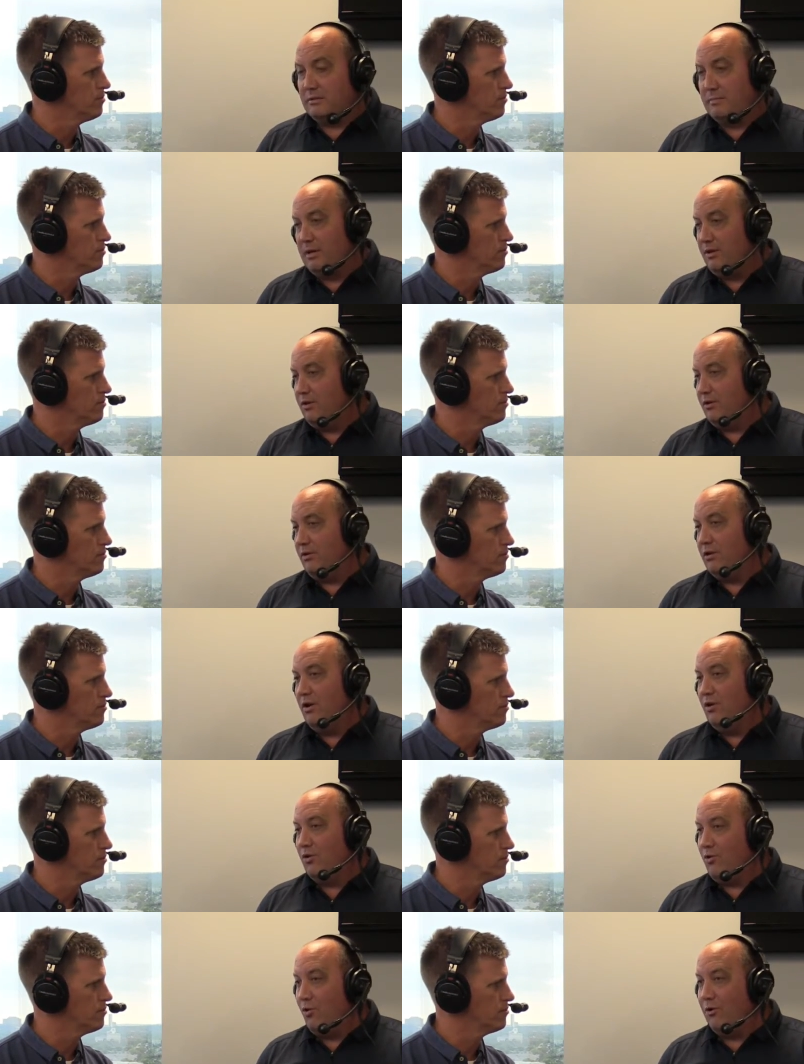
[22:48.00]
Speaker 1: I mean, you're
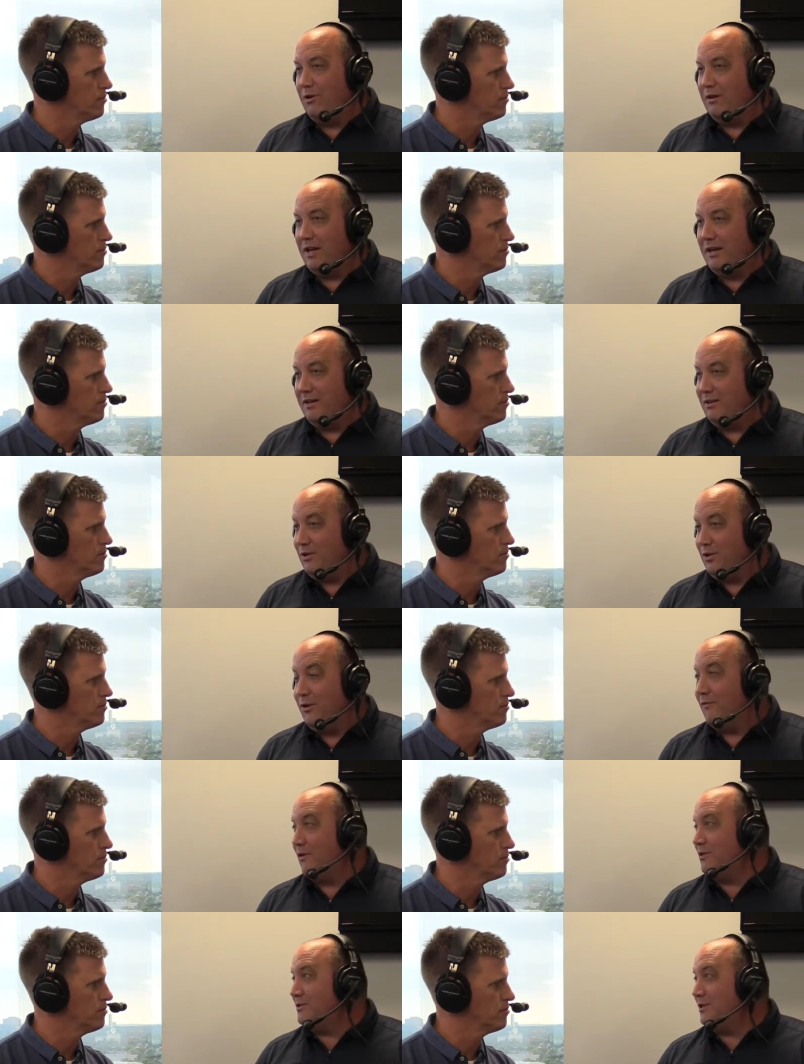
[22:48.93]
coordinating
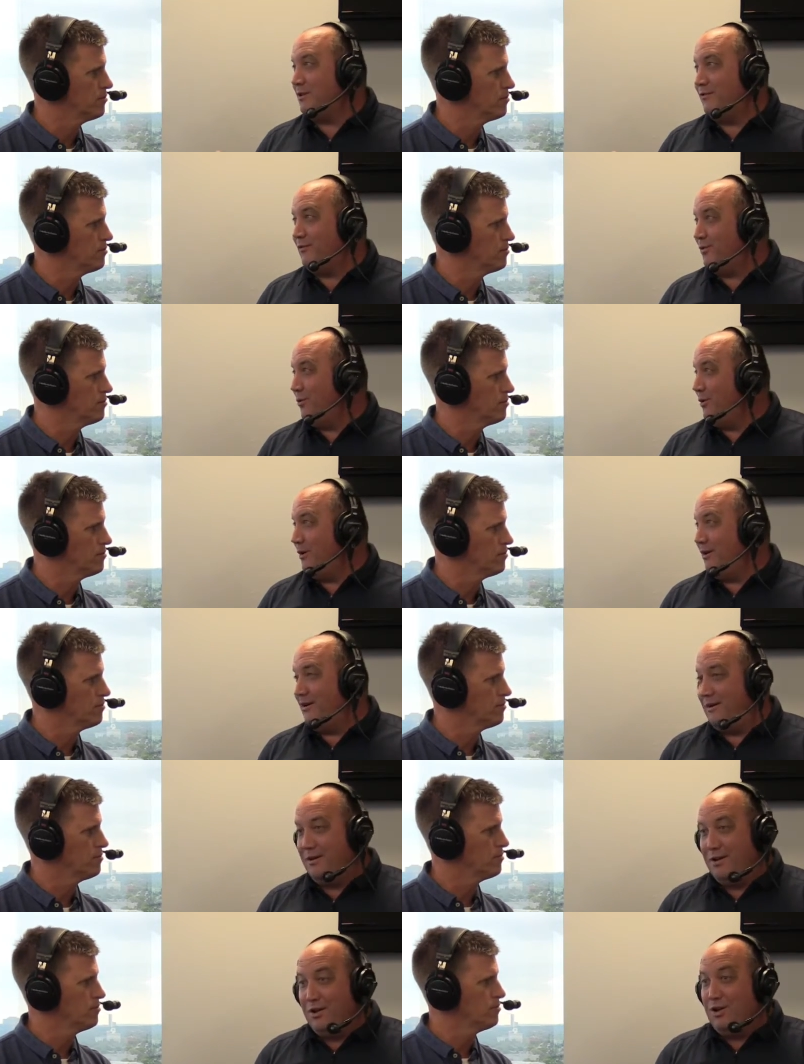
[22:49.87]
University of
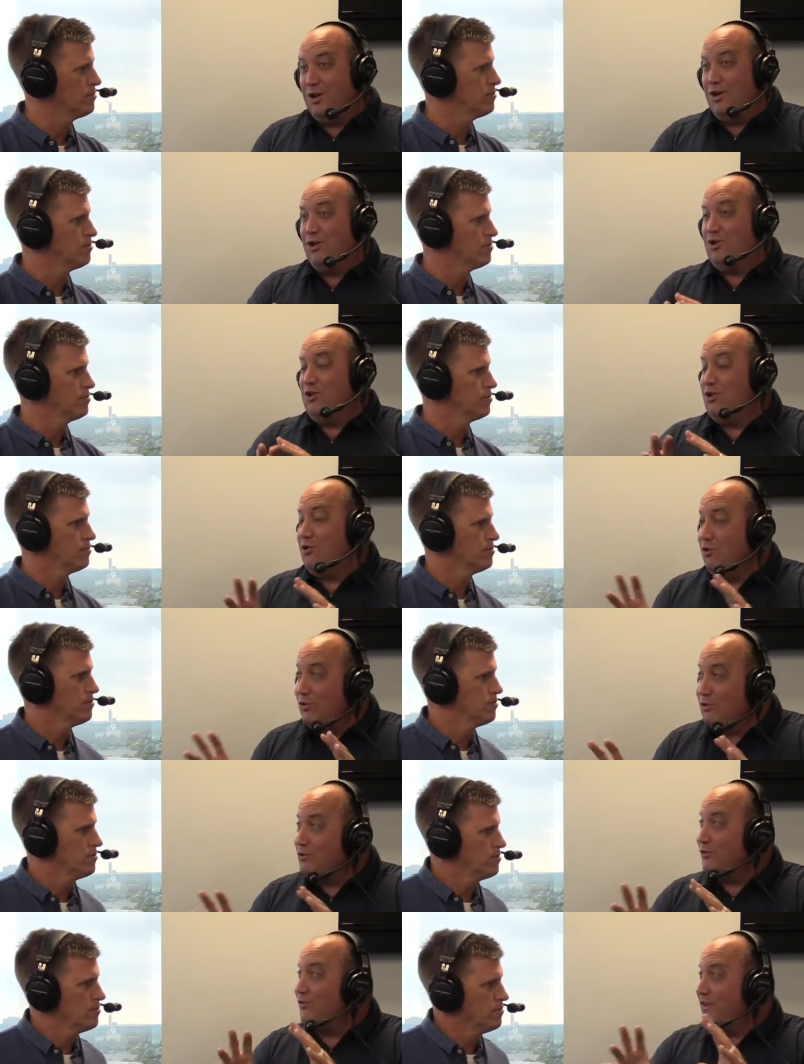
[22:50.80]
Florida
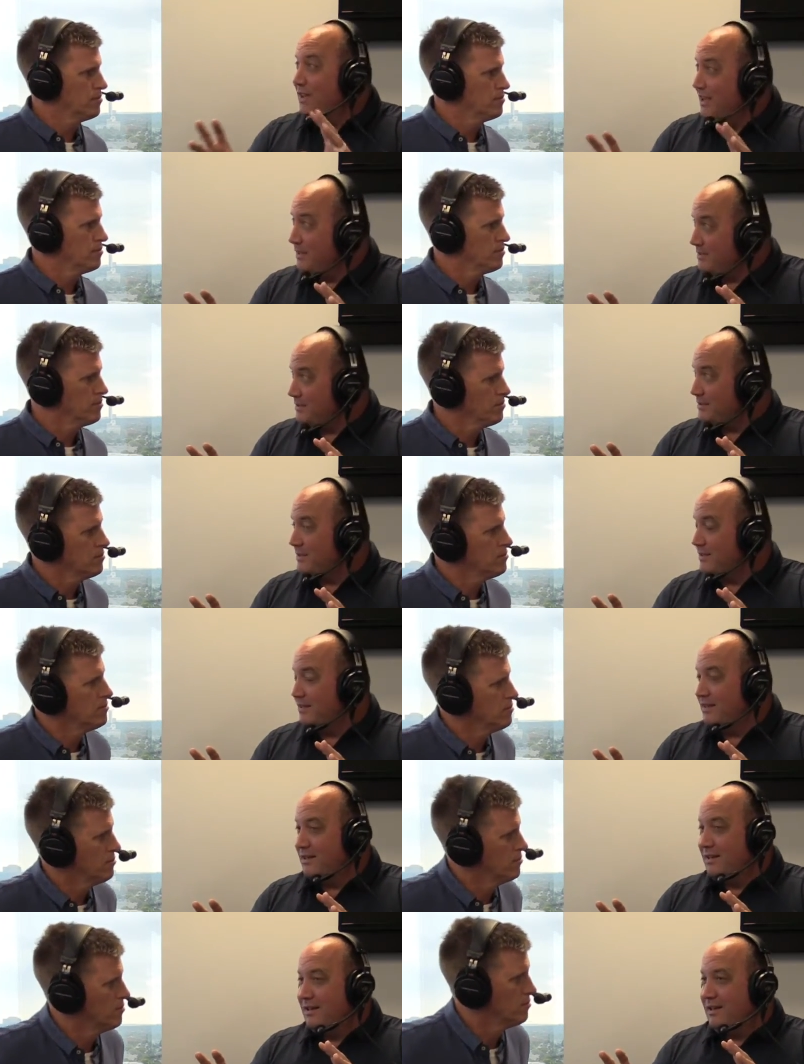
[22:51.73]
huge events,
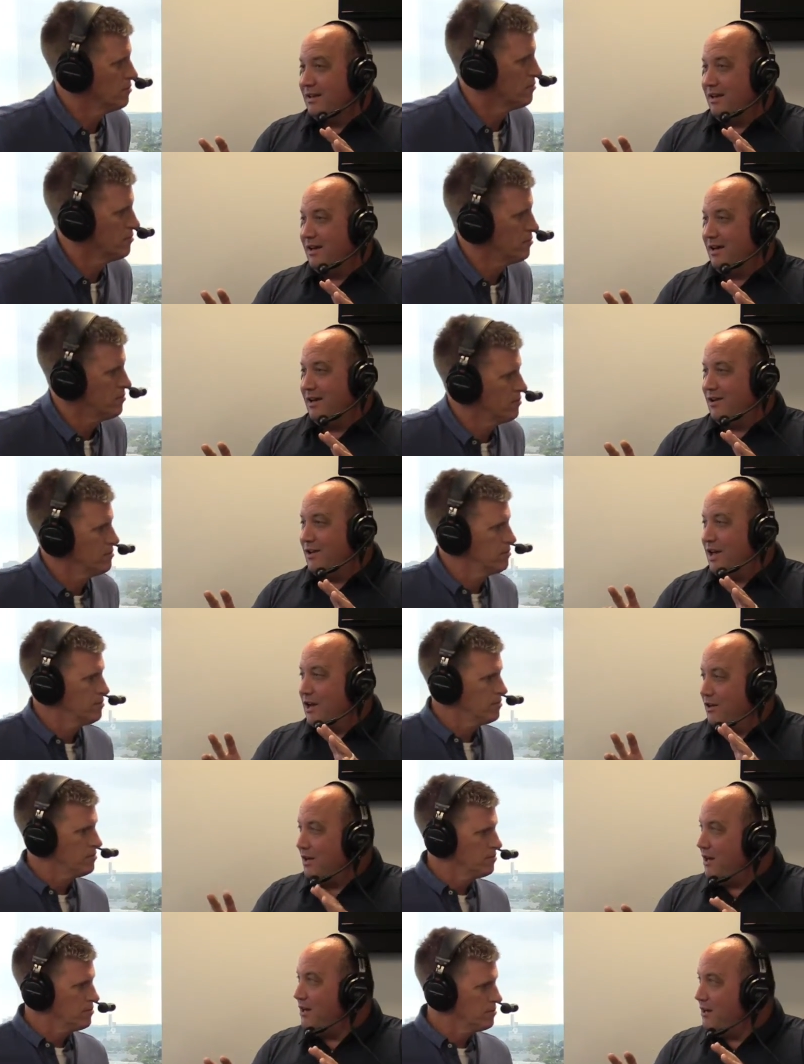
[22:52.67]
uh, a
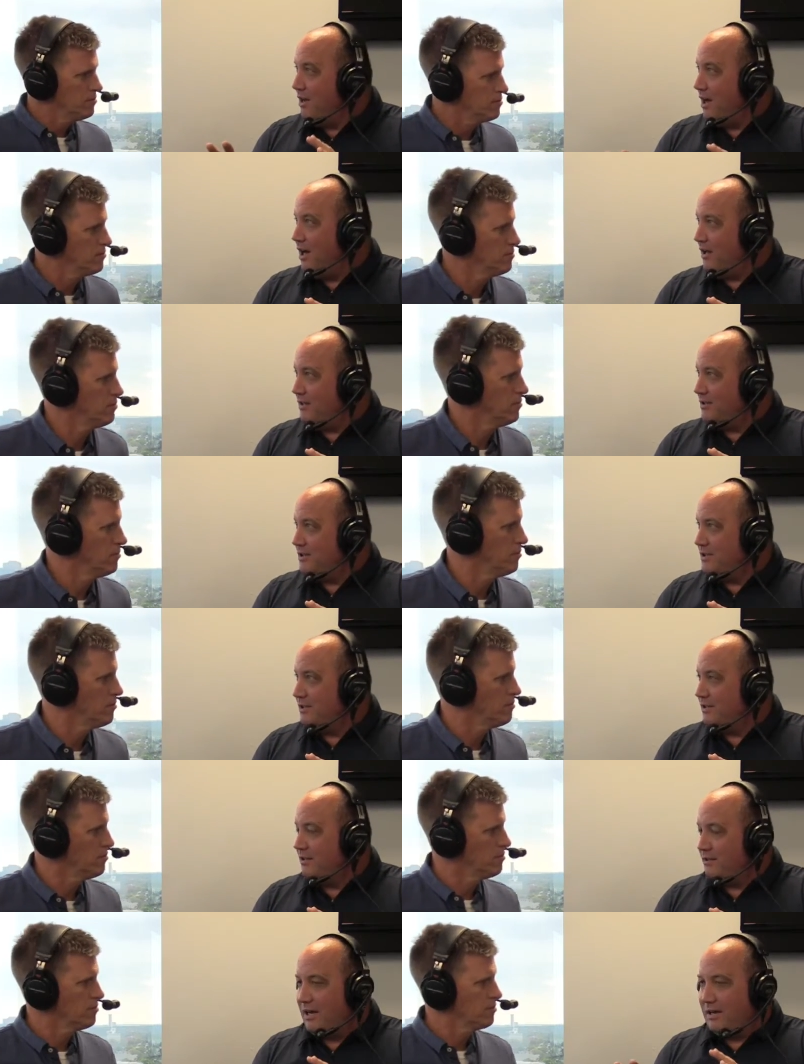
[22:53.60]
lot of knowledge,
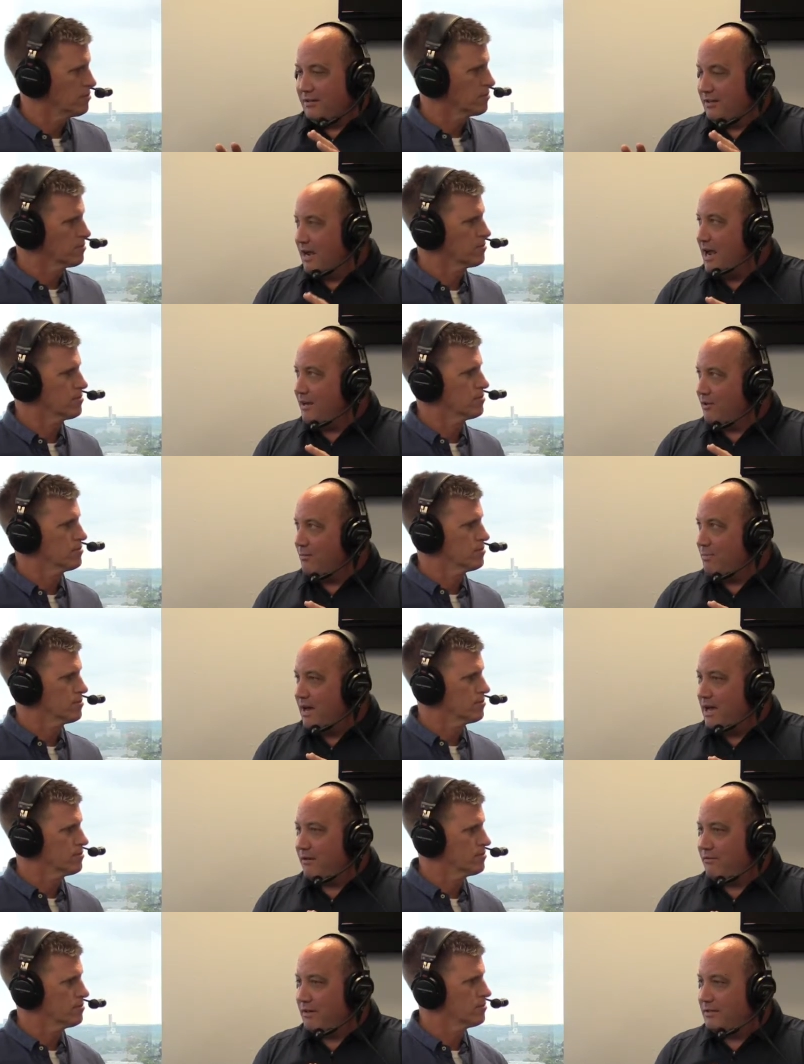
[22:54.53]
a lot of tactical
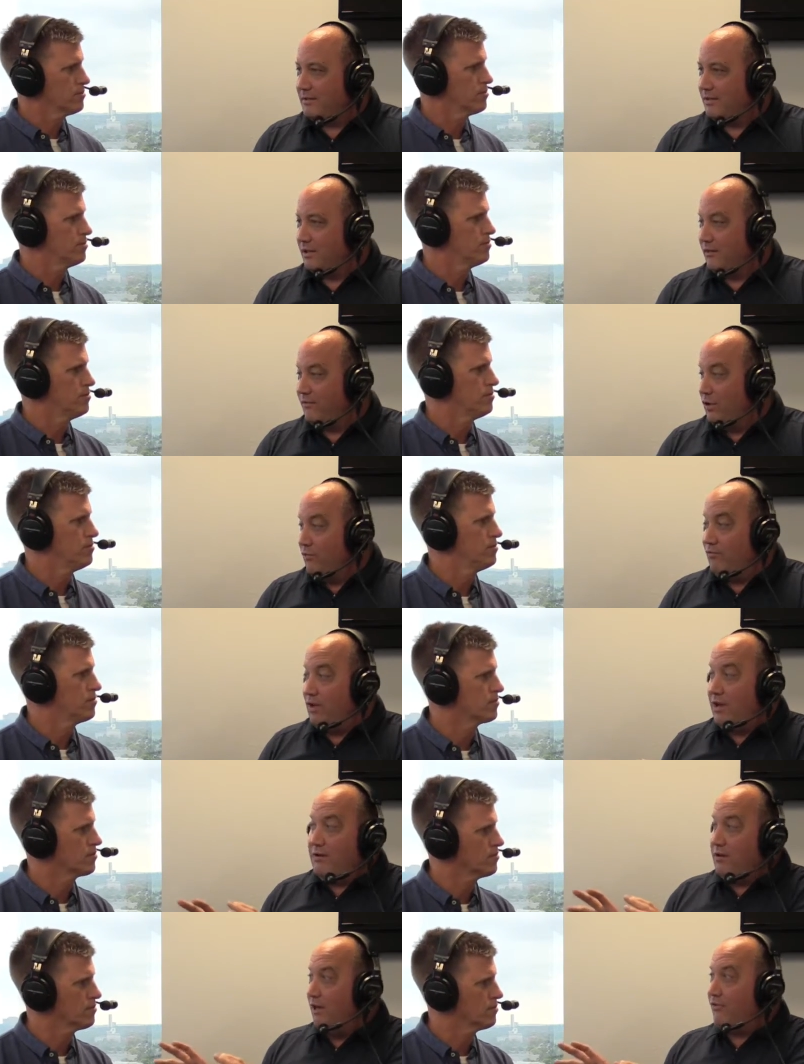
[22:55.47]
background stuff. You've
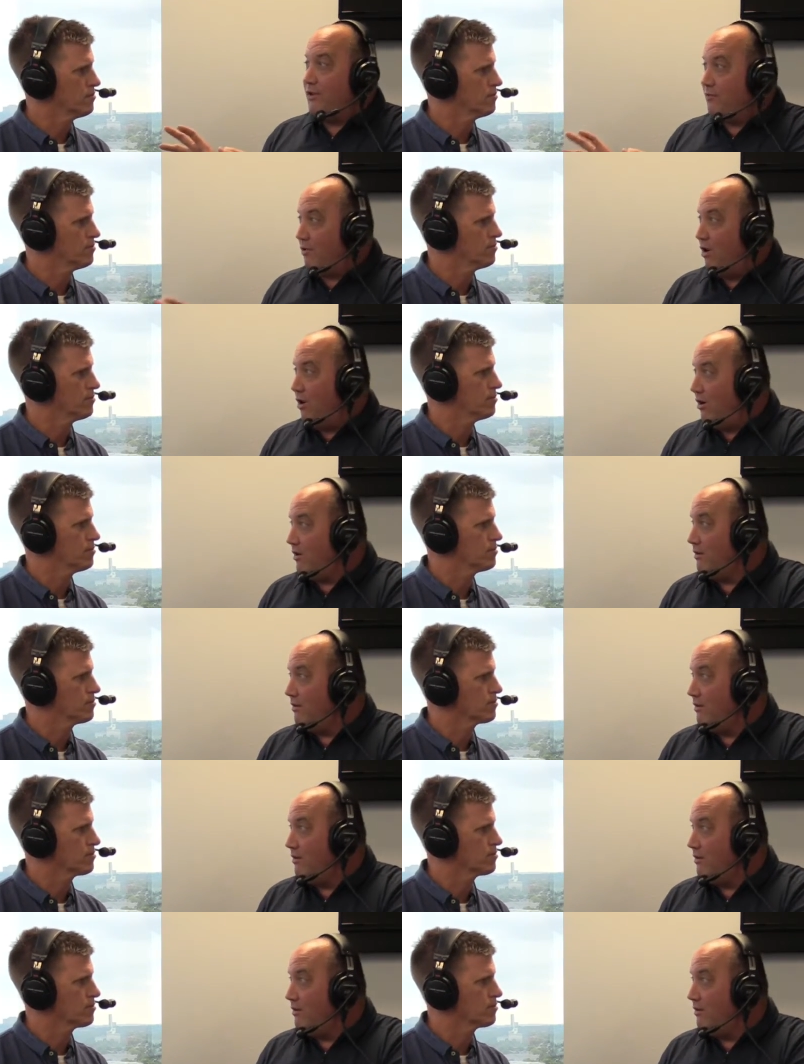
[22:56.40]
done nothing wrong.